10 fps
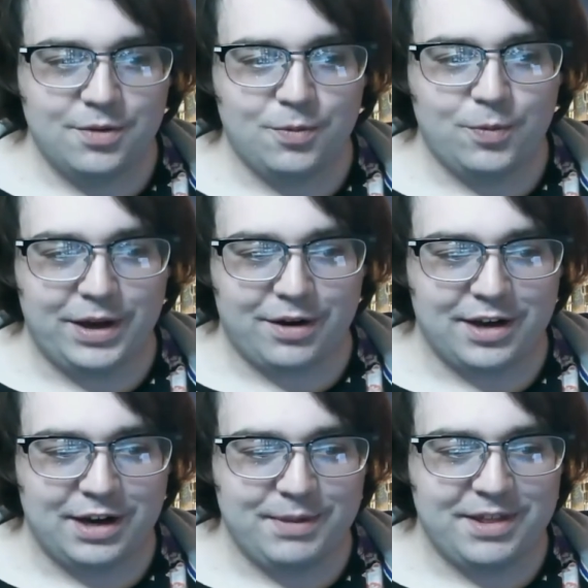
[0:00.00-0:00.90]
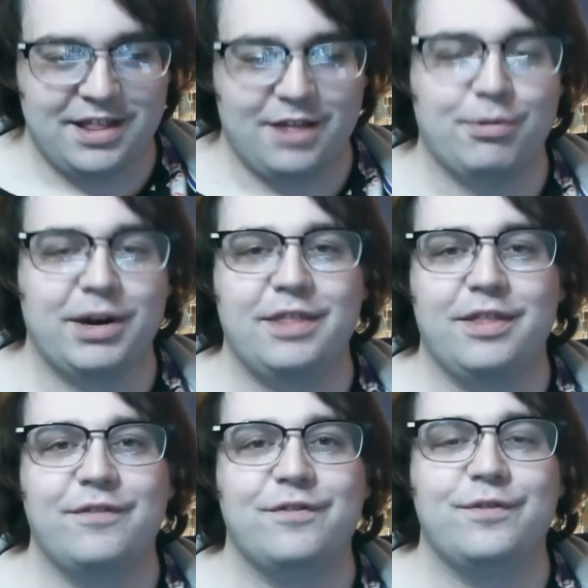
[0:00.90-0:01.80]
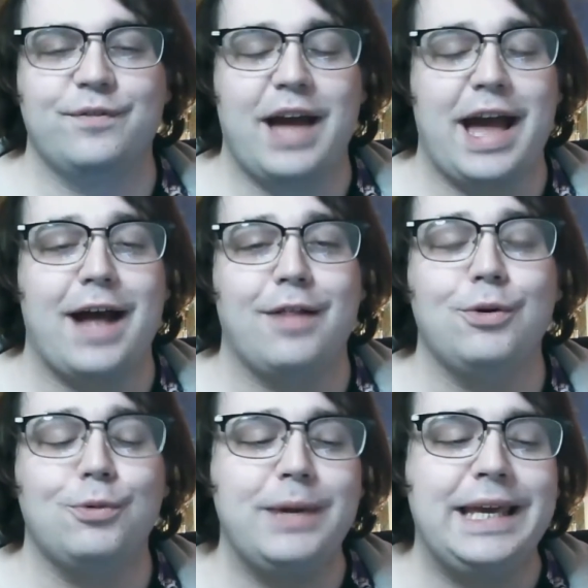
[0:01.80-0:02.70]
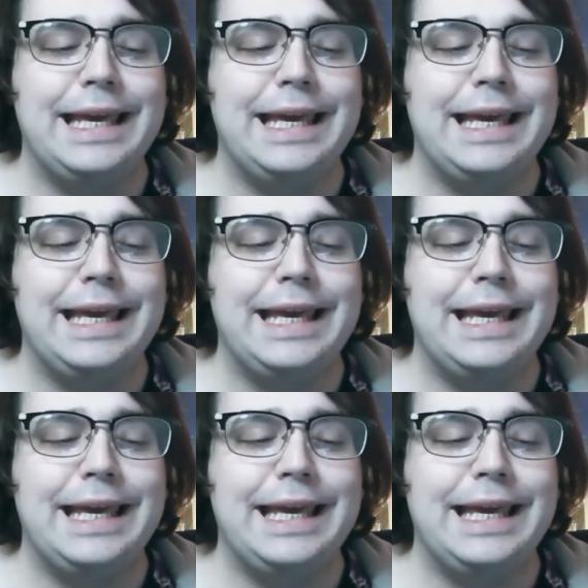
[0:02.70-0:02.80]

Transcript: we are going to be celebrating the Halloween.